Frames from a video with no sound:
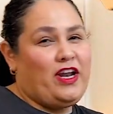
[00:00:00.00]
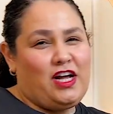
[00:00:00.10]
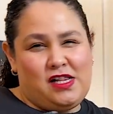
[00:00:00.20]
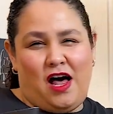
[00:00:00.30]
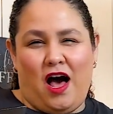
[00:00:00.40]

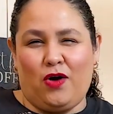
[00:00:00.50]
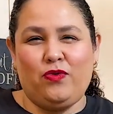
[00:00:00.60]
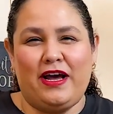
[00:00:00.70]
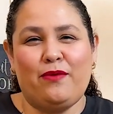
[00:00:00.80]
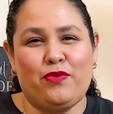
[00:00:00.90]
o'clock when
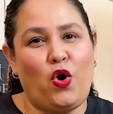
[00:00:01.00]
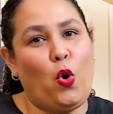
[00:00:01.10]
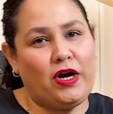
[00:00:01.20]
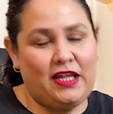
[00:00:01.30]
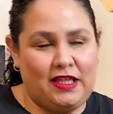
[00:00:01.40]
I'm
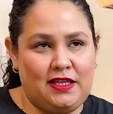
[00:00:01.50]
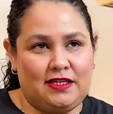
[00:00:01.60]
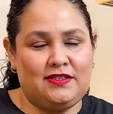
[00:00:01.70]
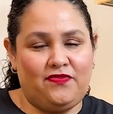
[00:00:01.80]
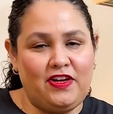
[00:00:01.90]
recording this
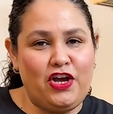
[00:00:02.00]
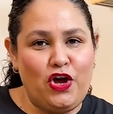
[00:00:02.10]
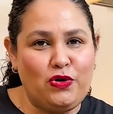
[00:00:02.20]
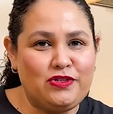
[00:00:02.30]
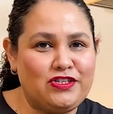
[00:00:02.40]

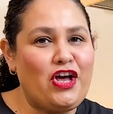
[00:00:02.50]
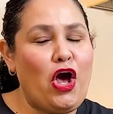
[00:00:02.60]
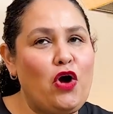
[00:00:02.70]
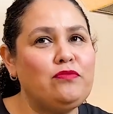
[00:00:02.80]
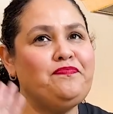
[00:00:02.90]
video.
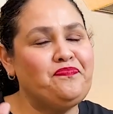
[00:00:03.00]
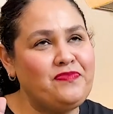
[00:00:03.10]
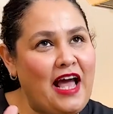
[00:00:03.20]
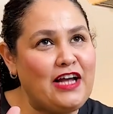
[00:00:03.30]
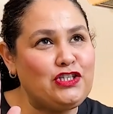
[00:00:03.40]
So
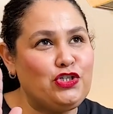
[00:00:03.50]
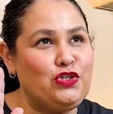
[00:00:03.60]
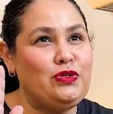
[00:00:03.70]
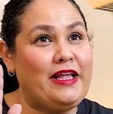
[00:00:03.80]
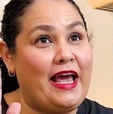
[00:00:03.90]
not
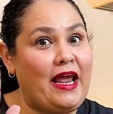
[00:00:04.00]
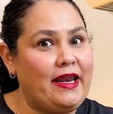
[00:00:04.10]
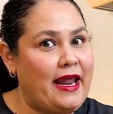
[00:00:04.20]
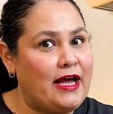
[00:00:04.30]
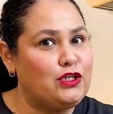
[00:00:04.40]
too late,
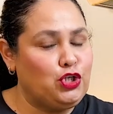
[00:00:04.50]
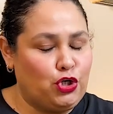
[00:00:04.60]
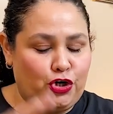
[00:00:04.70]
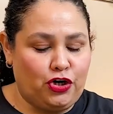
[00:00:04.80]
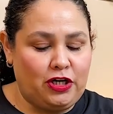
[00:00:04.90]
not too
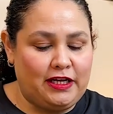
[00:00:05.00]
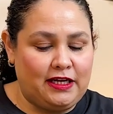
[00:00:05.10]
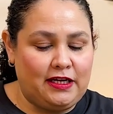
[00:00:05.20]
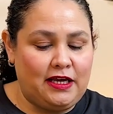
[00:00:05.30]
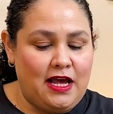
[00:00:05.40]

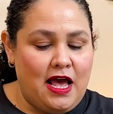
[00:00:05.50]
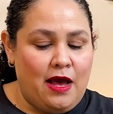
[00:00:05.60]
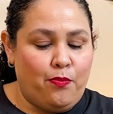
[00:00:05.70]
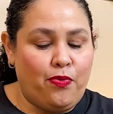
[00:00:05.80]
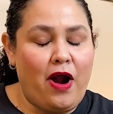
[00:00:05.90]
early.
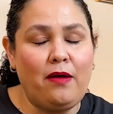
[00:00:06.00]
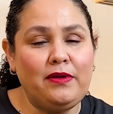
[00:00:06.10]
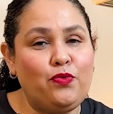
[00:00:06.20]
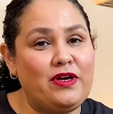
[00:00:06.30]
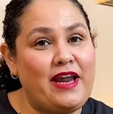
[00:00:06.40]
Probably
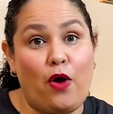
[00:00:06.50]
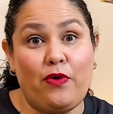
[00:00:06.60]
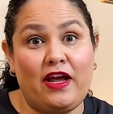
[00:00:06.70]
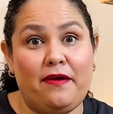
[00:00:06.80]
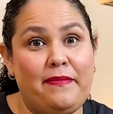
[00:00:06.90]
would not
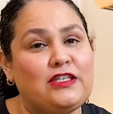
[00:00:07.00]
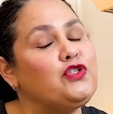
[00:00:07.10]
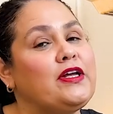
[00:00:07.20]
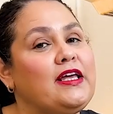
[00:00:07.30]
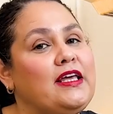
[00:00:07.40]
recommend
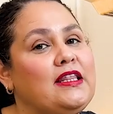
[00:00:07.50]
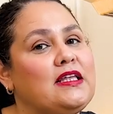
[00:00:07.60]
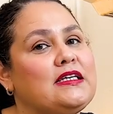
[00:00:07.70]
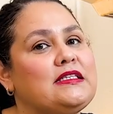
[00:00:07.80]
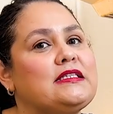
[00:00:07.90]
drinking
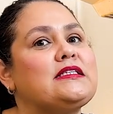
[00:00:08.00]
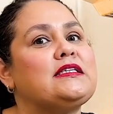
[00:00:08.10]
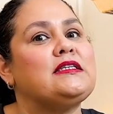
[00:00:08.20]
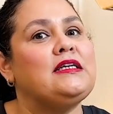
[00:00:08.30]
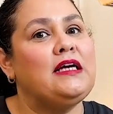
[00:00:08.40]
this
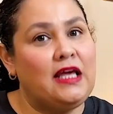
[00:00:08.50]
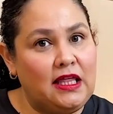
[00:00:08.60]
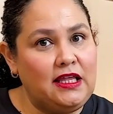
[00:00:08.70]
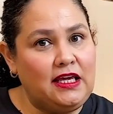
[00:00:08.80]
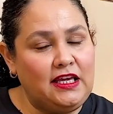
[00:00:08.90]
in
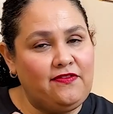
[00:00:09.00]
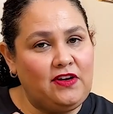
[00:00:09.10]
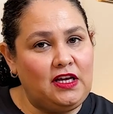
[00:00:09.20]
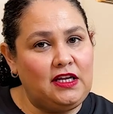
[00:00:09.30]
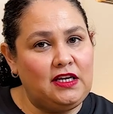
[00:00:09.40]
the
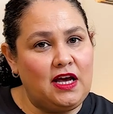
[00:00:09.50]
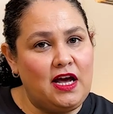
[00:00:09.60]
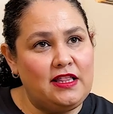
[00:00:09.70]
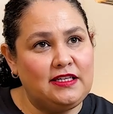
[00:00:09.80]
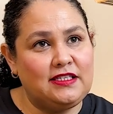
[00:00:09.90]
evening.
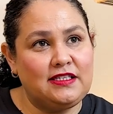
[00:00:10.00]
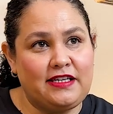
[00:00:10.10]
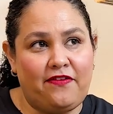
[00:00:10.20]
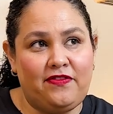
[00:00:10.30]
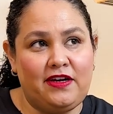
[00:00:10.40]
This is
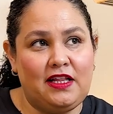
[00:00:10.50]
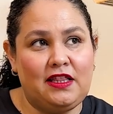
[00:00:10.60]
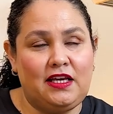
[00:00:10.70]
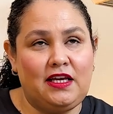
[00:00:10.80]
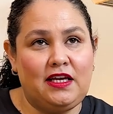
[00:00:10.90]

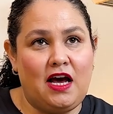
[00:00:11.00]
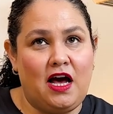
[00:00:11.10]
definitely